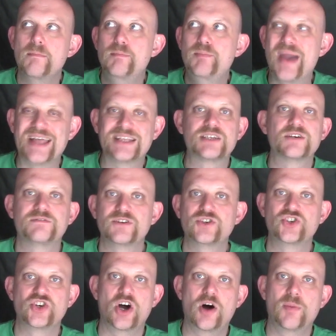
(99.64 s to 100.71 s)
better for
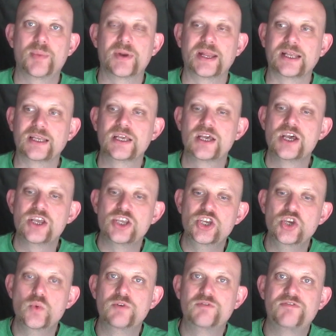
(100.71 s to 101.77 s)
sharpening,
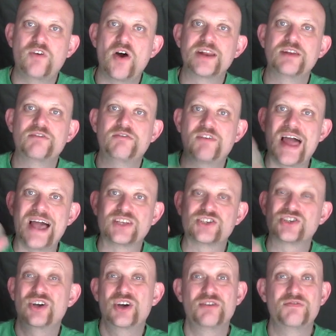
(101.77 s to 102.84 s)
you would find a flat
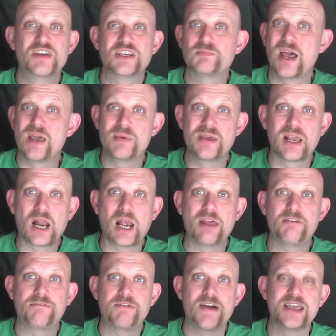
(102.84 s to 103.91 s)
surface, maybe a
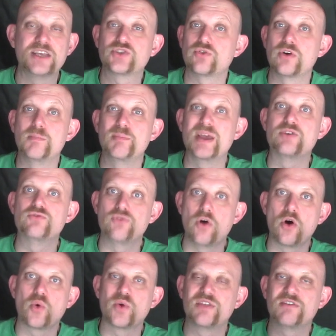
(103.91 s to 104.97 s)
cliff face or a big
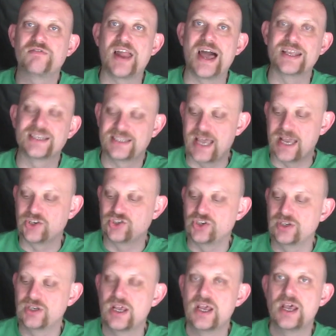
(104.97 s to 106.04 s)
rock with a flat
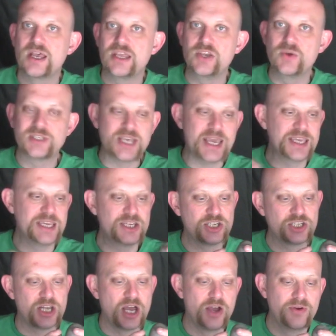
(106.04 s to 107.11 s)
section. You would take your
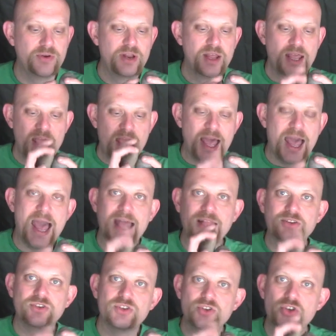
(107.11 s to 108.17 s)
stone
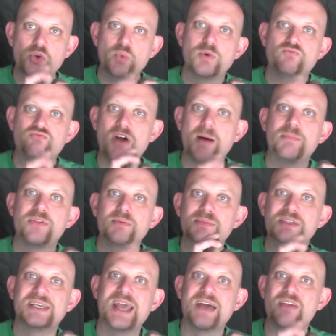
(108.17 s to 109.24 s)
and you would rub
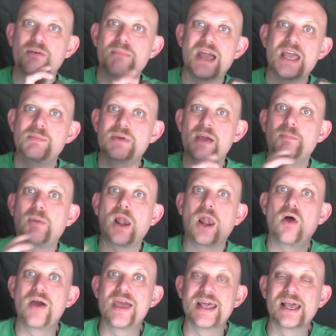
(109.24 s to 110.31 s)
them together, maybe
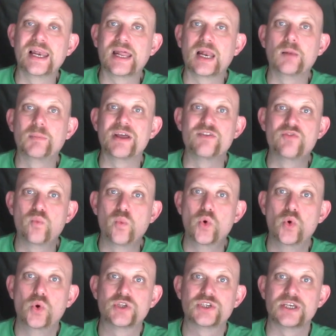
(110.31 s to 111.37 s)
applying a little bit of
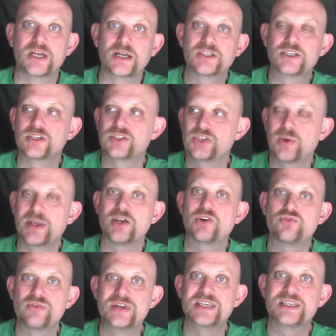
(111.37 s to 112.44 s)
water to
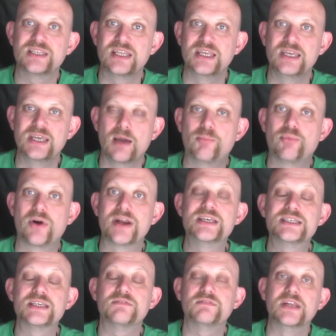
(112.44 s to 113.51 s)
increase the
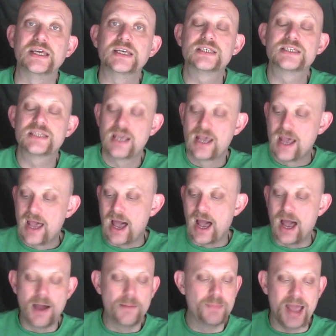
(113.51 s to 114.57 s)
abrasiveness,
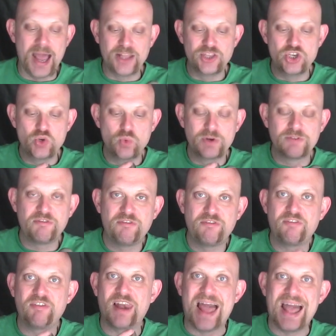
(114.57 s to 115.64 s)
and you would
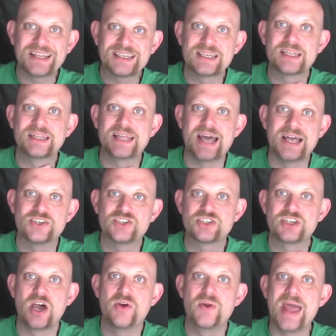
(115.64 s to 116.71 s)
flatten that
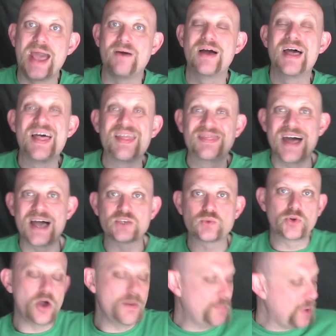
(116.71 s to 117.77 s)
stone out.
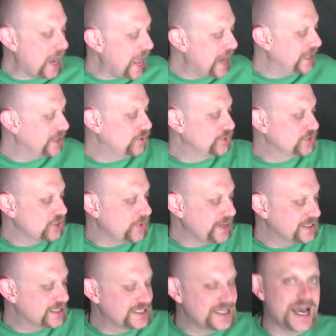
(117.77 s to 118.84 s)
That's what I'm planning on
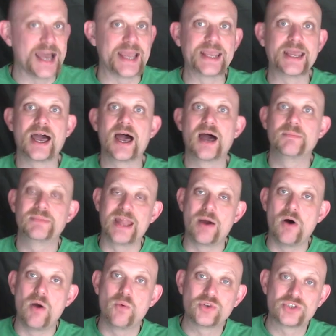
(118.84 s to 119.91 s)
doing today.
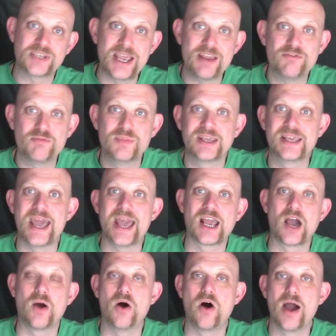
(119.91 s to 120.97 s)
Now I will say from the
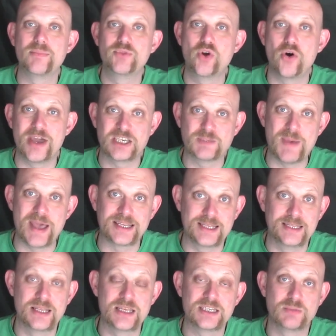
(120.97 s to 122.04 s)
get-go, I'm not
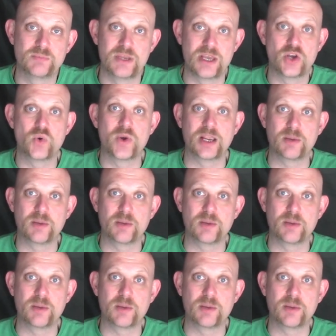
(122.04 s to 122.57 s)
expecting this to be a quick